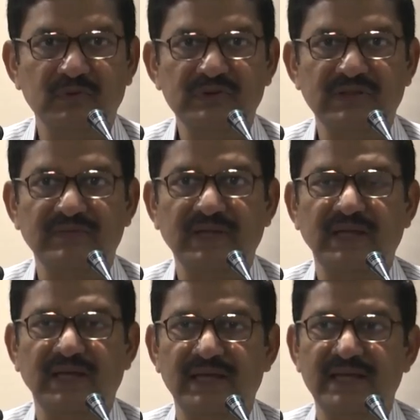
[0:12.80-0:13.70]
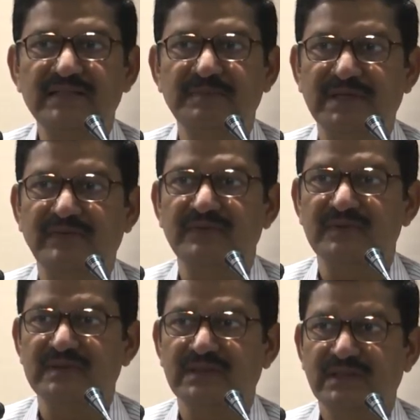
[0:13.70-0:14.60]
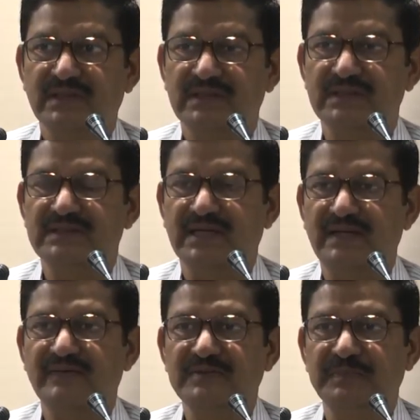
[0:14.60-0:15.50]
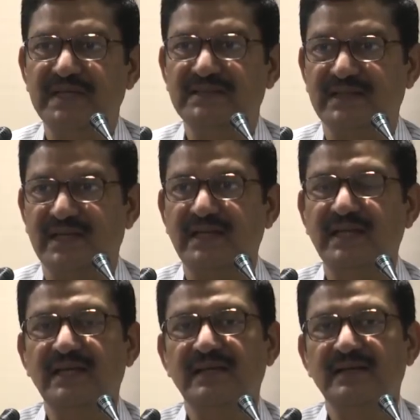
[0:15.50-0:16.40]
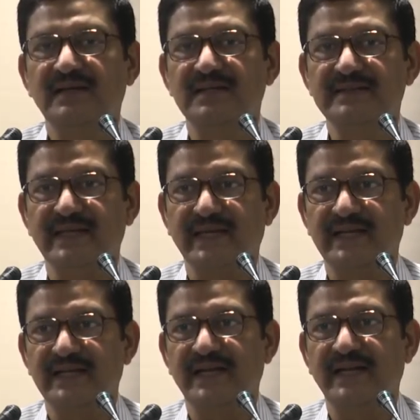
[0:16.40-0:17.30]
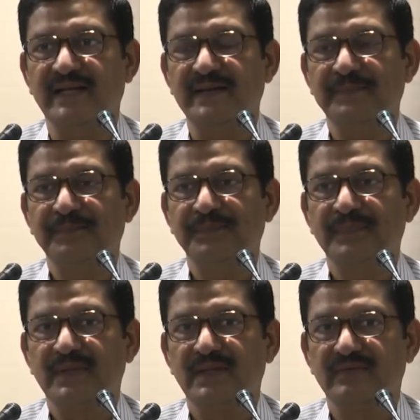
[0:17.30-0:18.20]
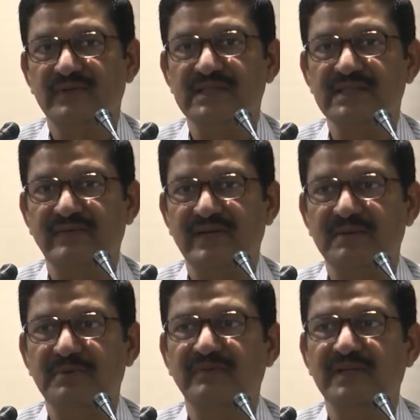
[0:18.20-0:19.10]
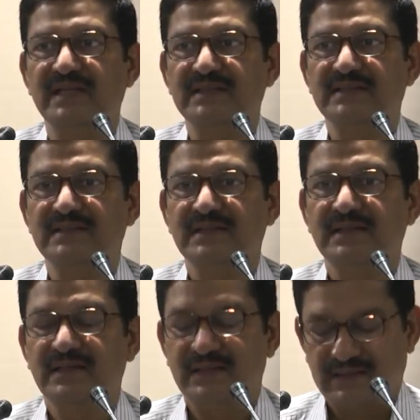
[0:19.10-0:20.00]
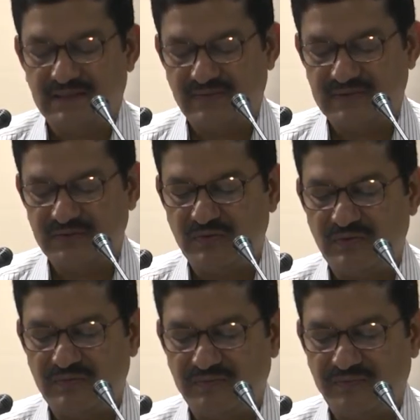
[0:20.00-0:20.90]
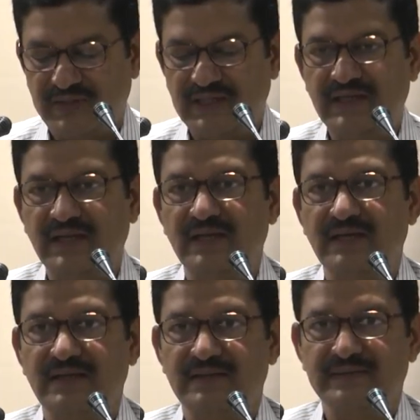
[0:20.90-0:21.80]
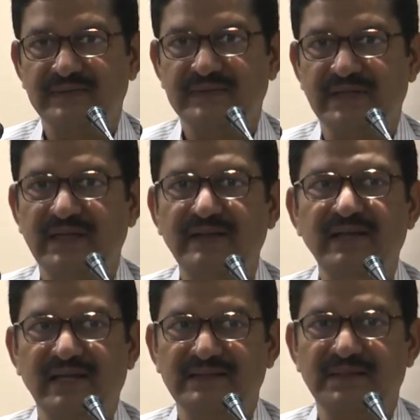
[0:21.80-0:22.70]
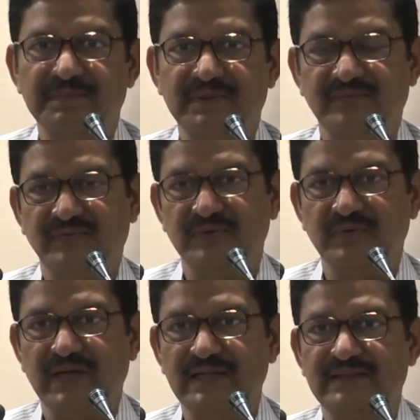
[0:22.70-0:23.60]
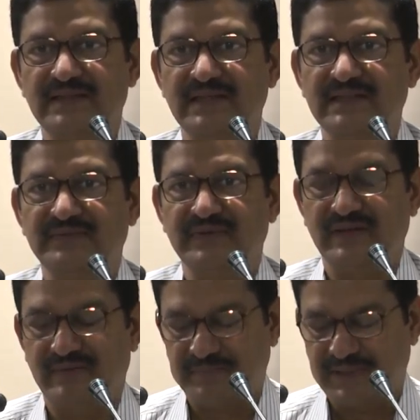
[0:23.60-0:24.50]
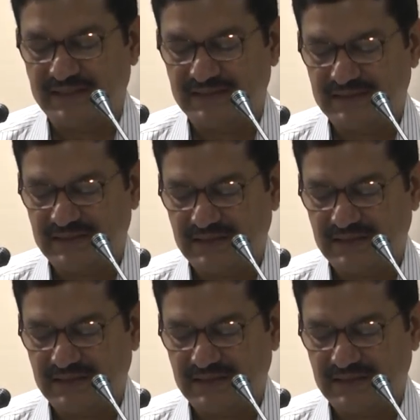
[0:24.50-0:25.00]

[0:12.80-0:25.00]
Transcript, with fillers: most of the areas, but of course the study was basically on secondary data which is available with us. There was no field uh, study except few case studies we have obtained.